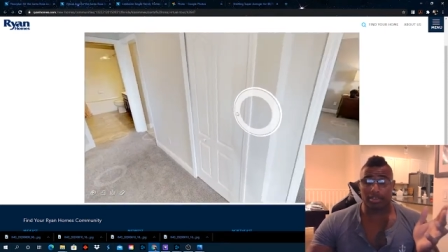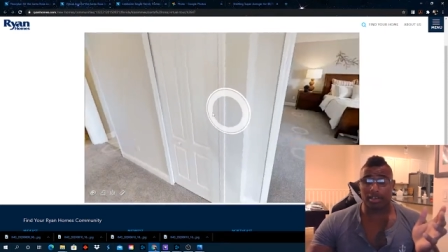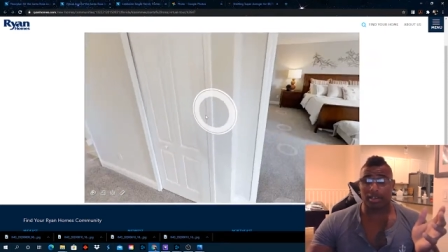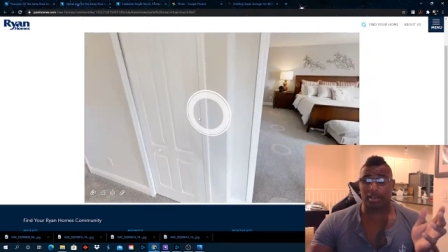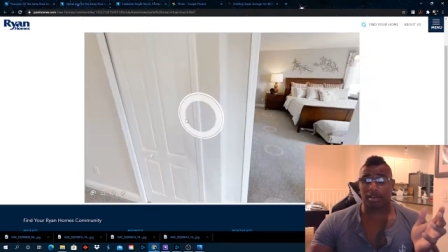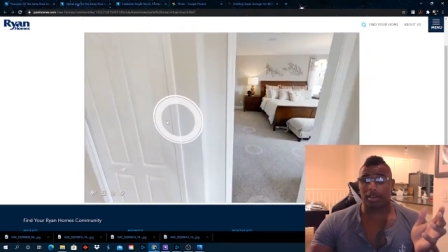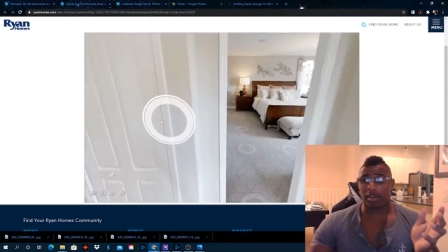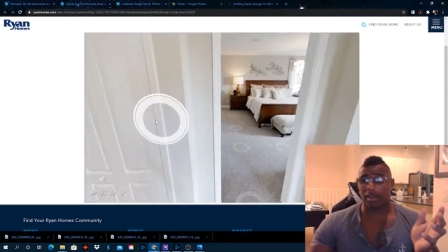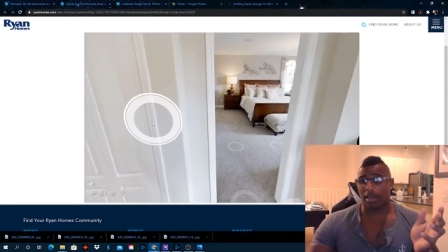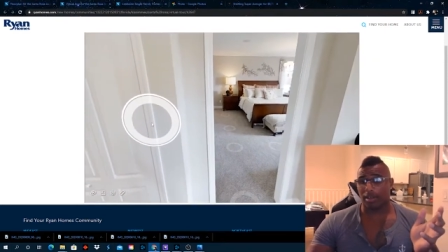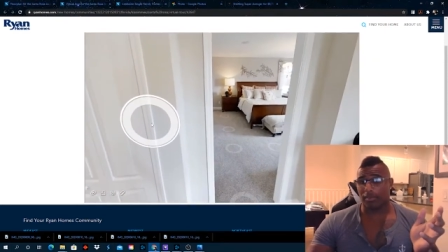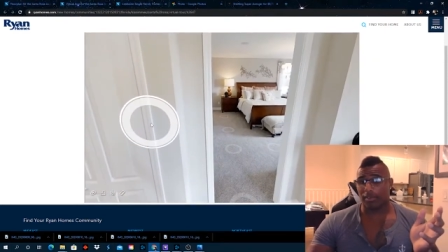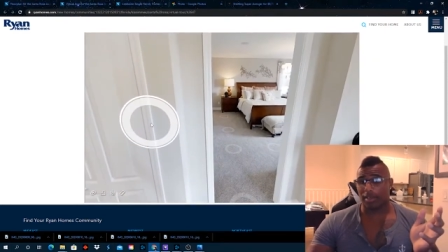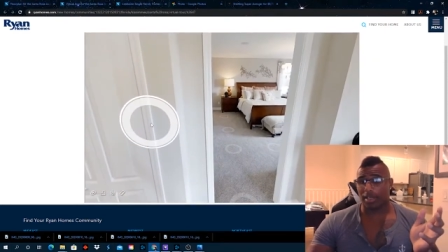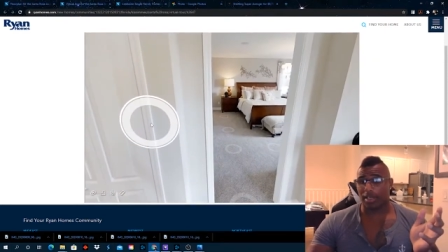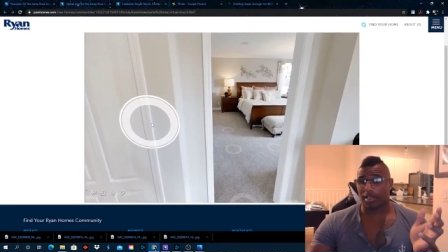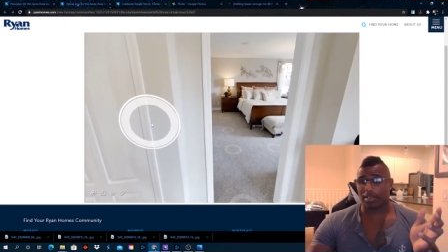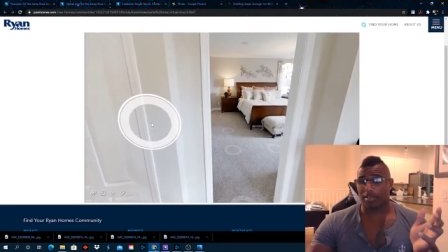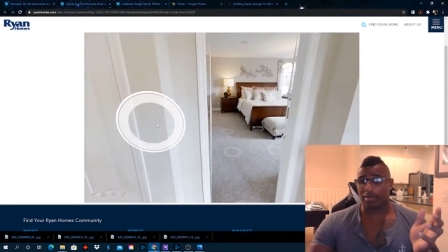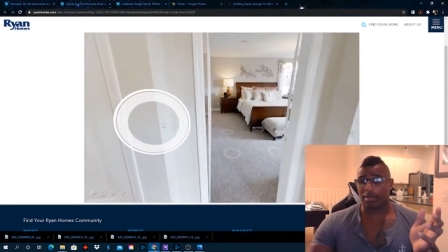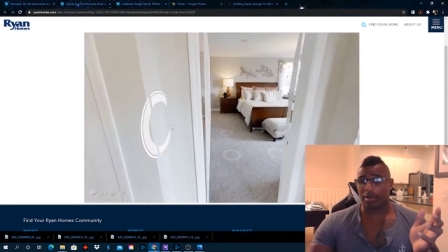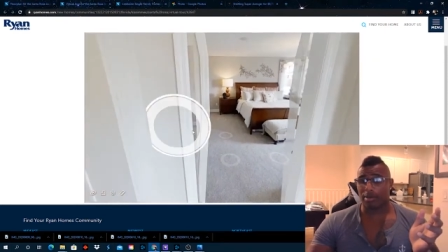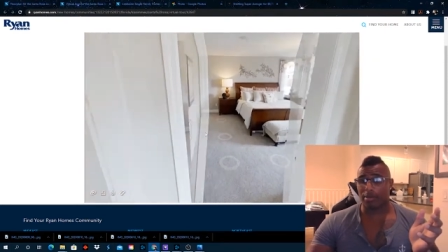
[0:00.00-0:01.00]
are going to love
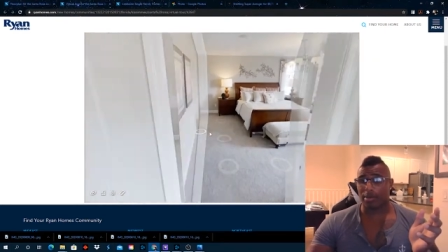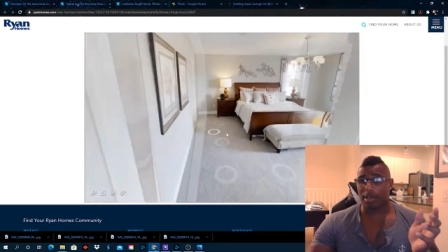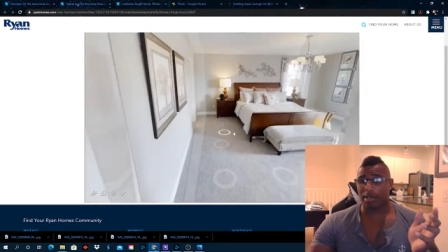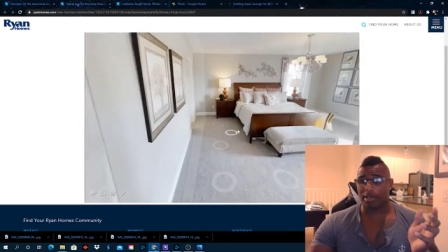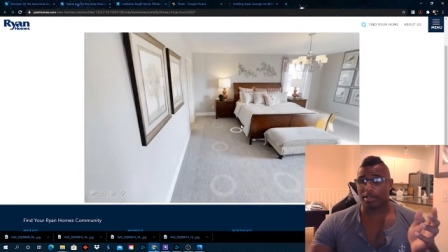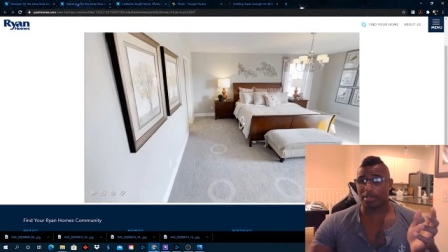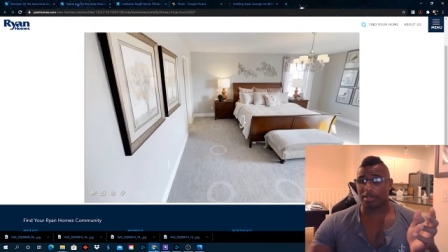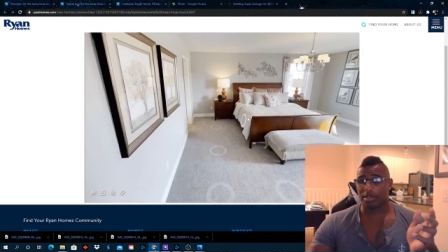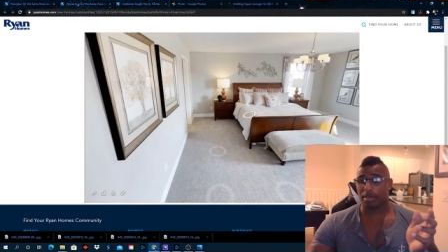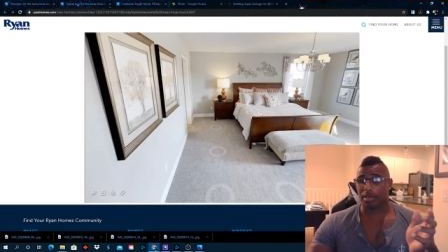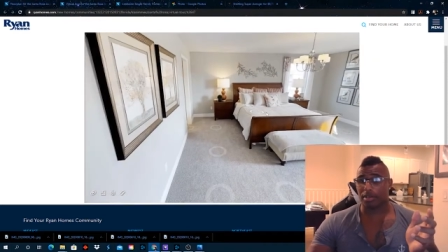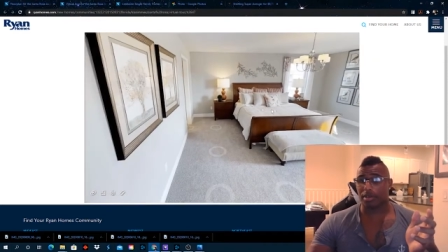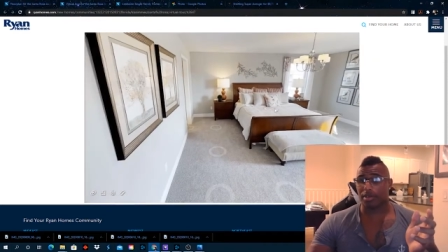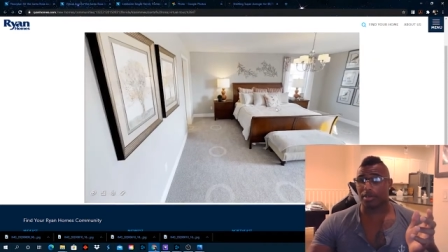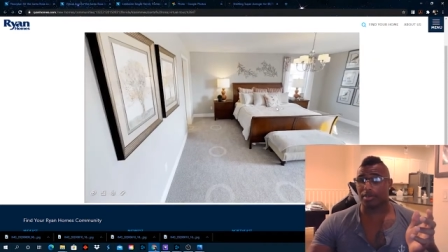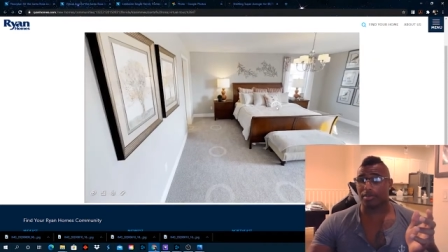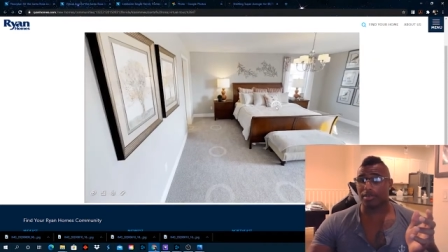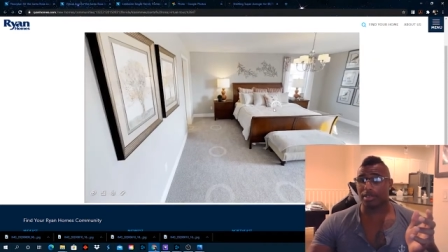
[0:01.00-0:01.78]
this, what I'm about to show you.